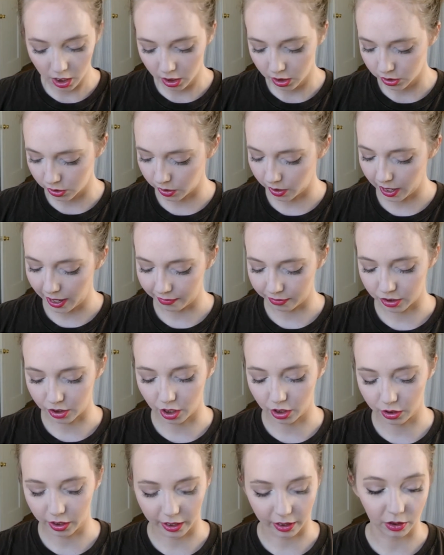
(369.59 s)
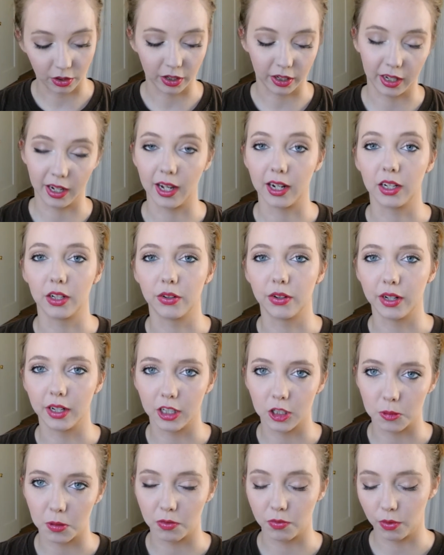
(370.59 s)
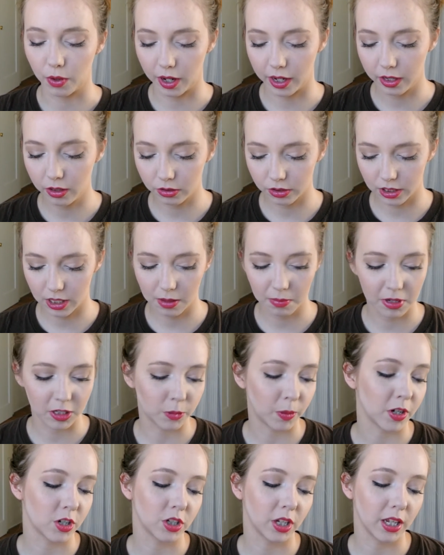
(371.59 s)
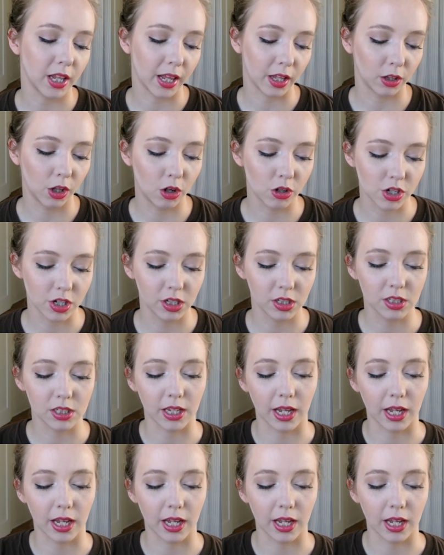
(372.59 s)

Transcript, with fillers: So I have to start like looking at ingredients before I use them, especially like lotions.